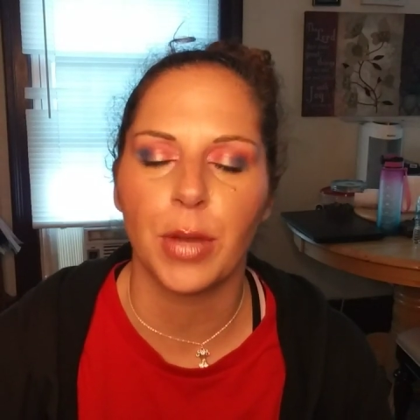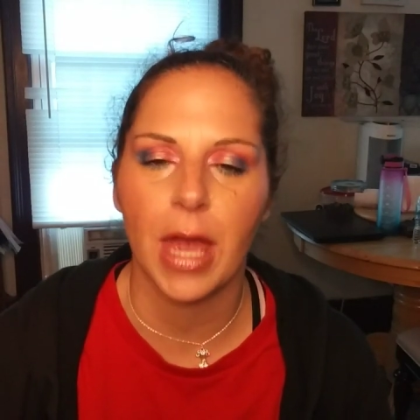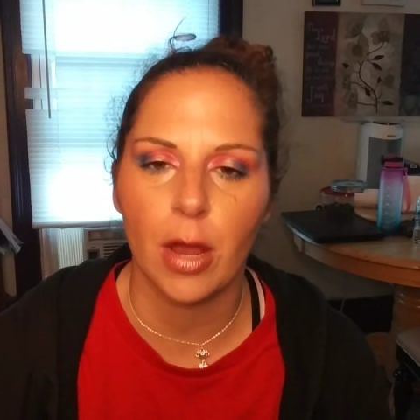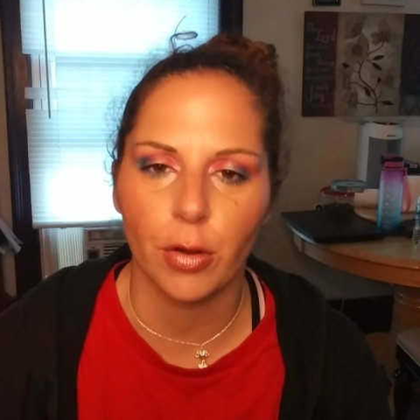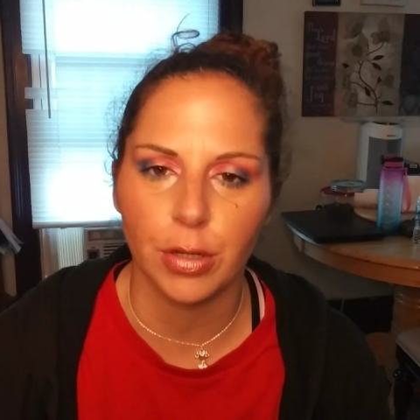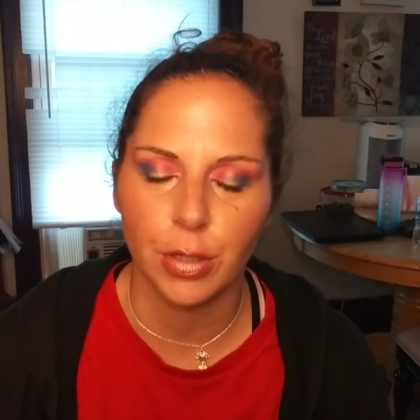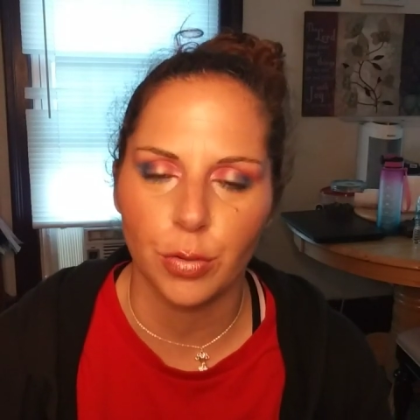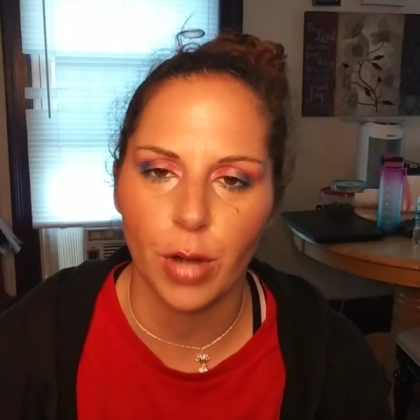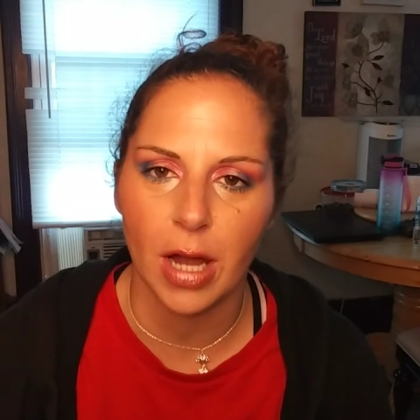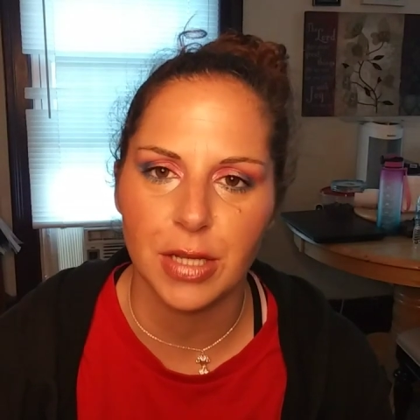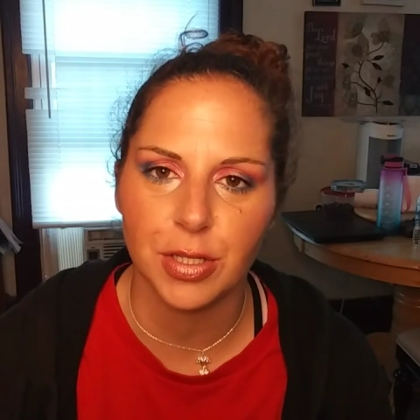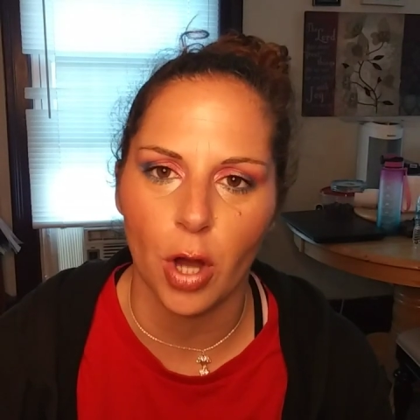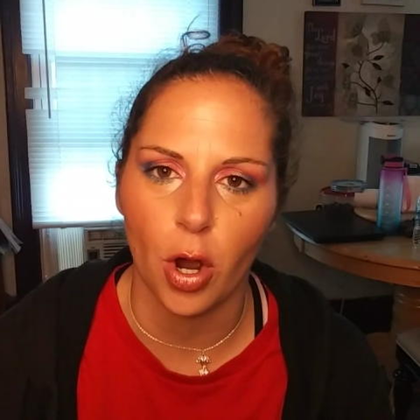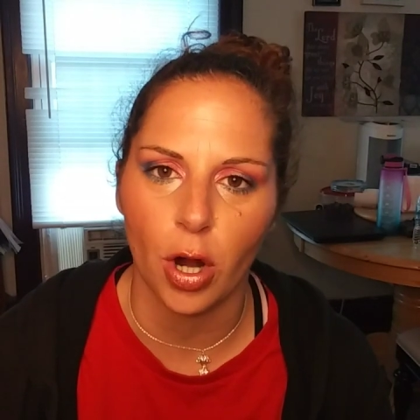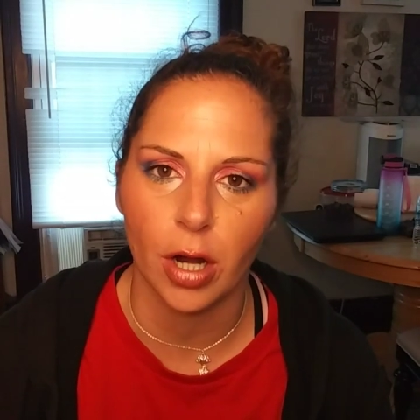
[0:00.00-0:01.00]
caring you
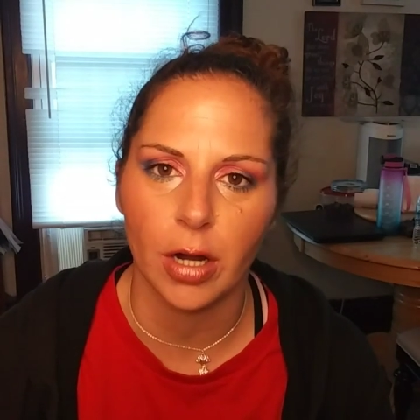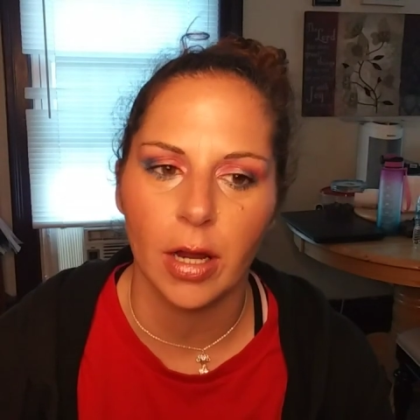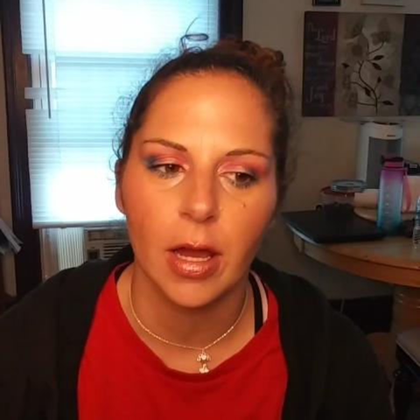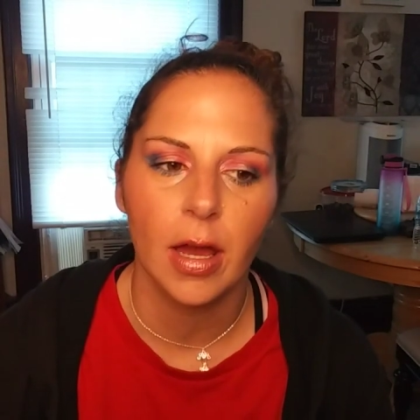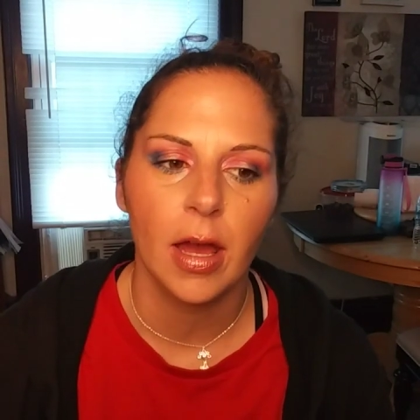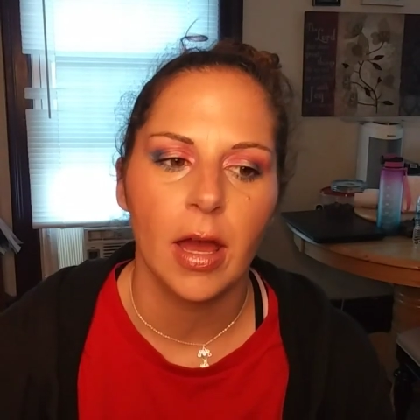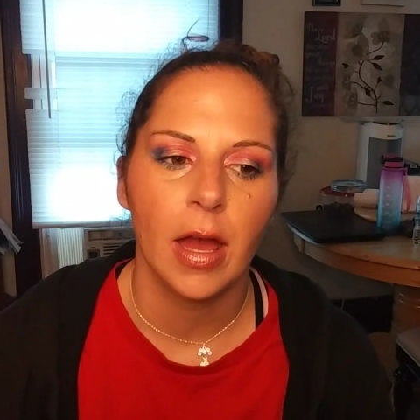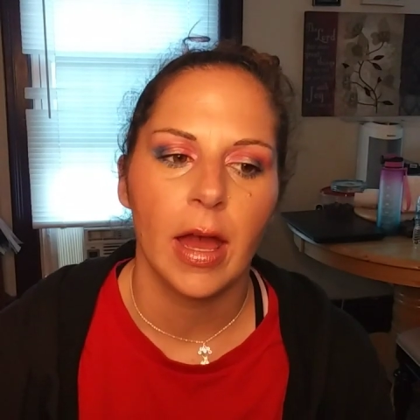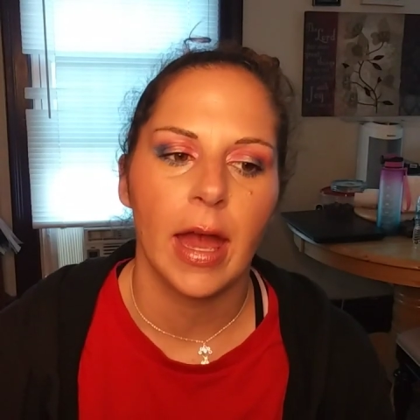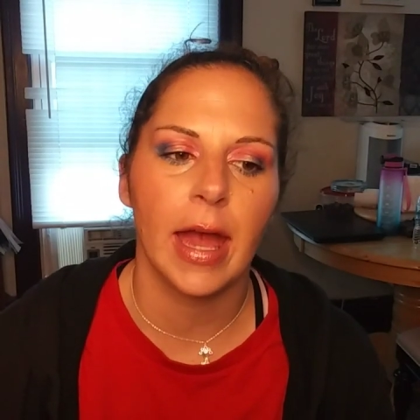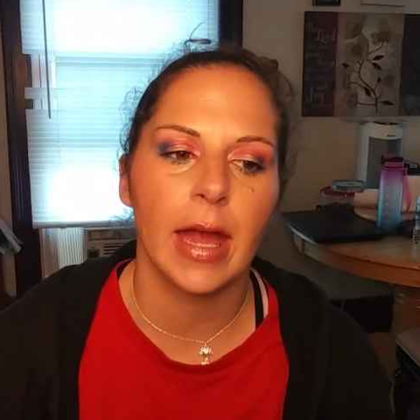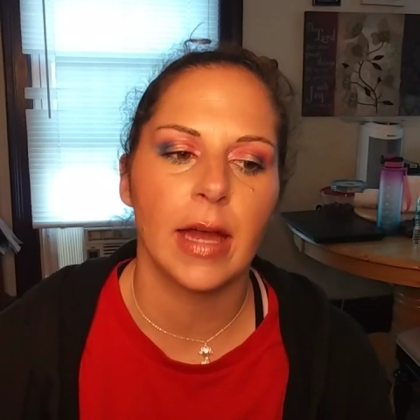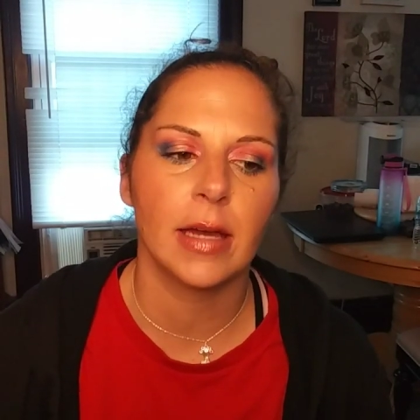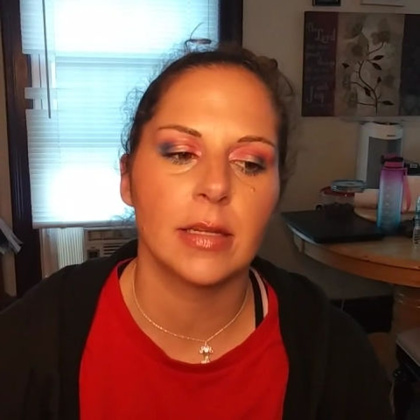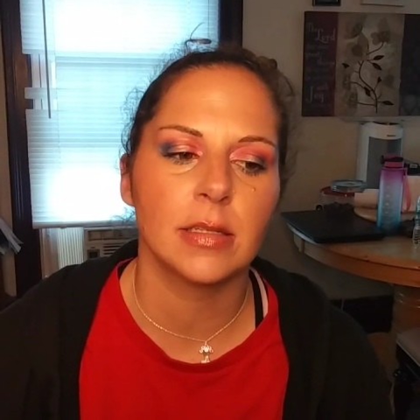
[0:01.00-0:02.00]
guys are
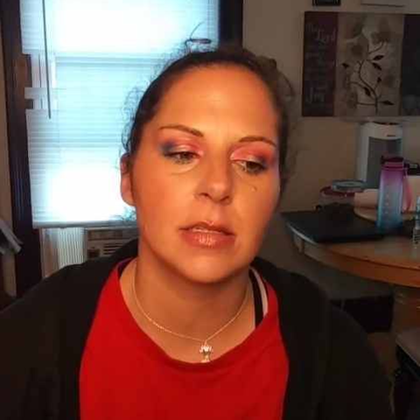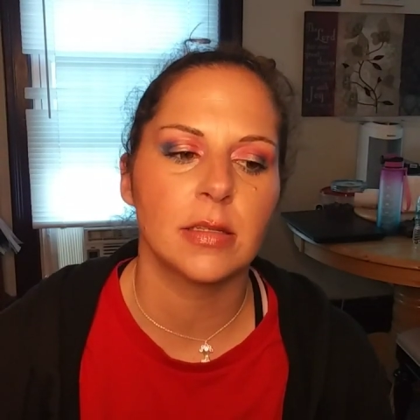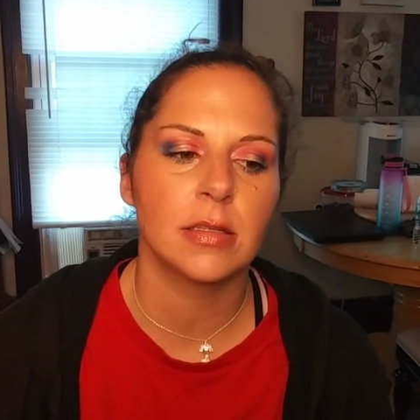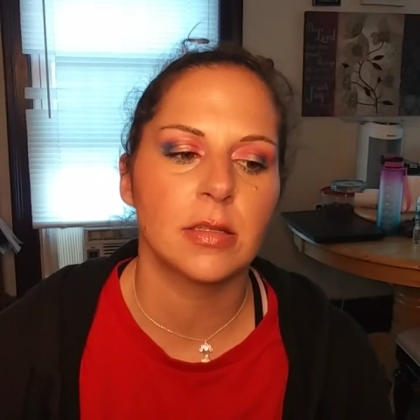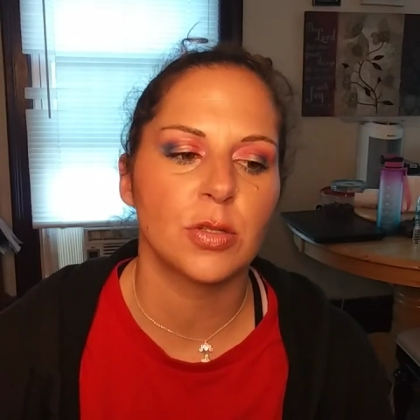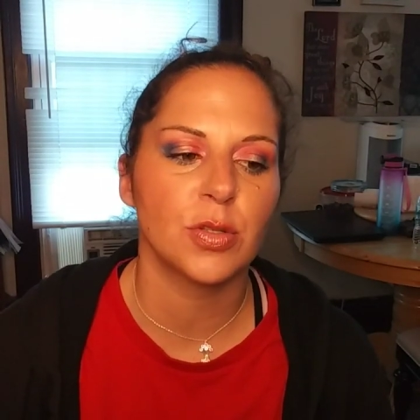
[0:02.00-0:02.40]
and